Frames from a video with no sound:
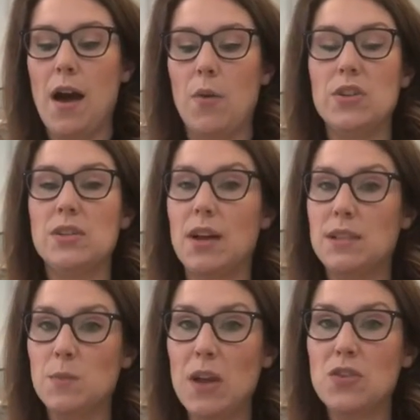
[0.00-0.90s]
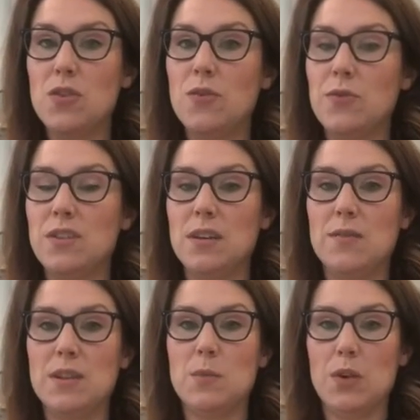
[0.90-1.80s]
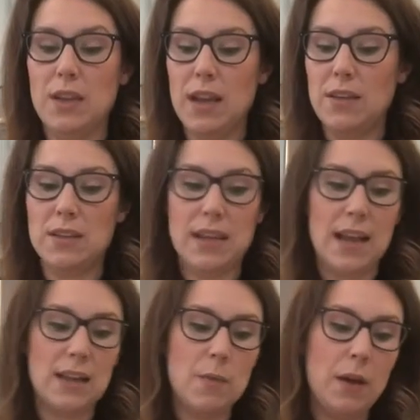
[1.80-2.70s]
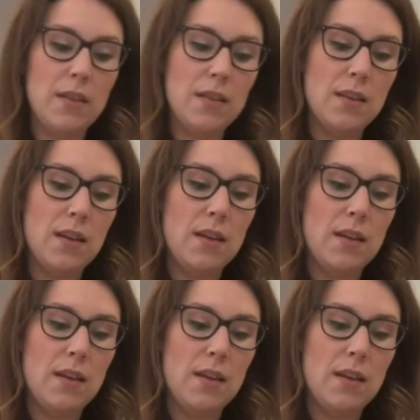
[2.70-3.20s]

which is on special for Sylvie's birthday till the end of the month.